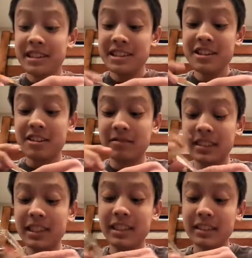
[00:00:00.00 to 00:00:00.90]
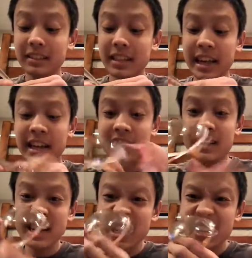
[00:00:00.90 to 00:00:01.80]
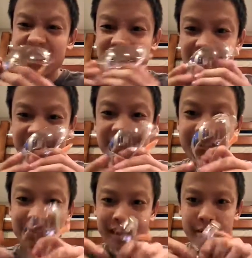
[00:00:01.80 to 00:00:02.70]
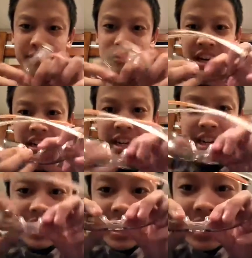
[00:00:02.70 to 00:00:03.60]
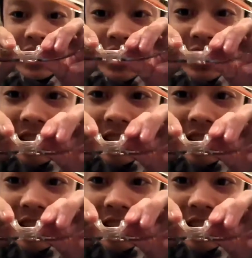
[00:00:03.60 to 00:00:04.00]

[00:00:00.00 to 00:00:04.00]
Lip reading: So, and I almost forgot. See